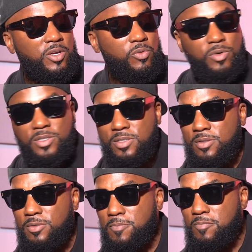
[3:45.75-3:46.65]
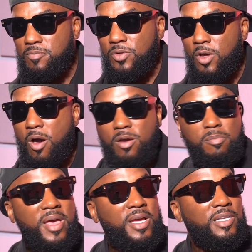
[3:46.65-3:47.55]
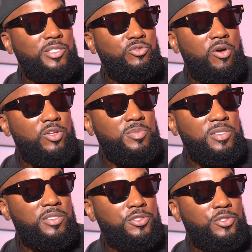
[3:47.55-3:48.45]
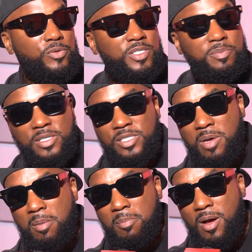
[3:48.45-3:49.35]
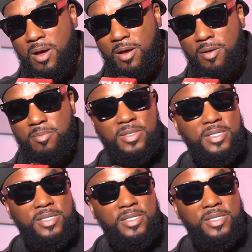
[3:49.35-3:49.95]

which automatically draws me to the streets because my mom,